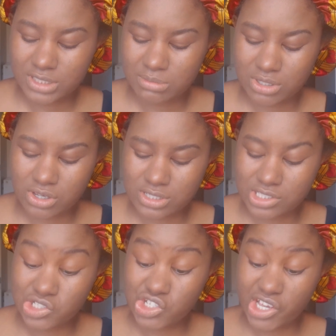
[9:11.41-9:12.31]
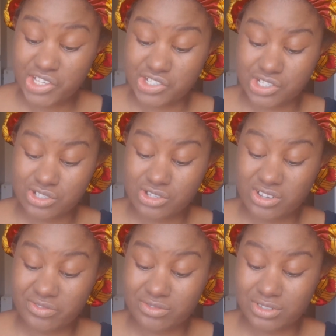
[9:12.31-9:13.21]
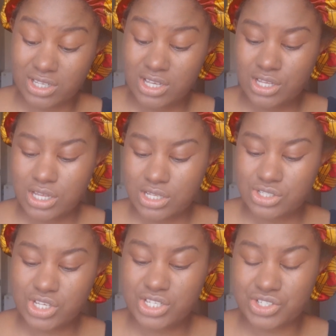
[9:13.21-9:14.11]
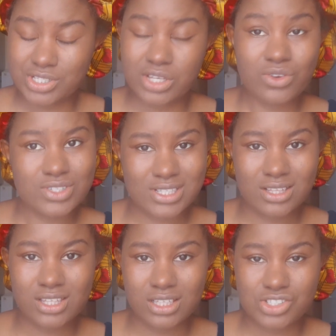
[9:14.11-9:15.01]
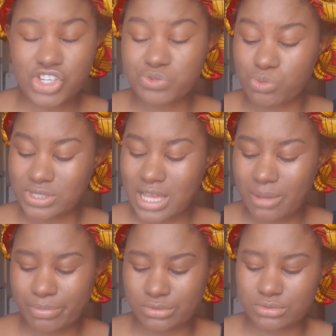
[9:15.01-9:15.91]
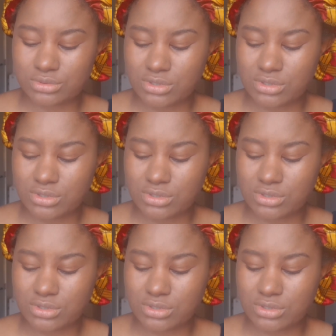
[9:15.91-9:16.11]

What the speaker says: Because change is a constant thing. Change must happen.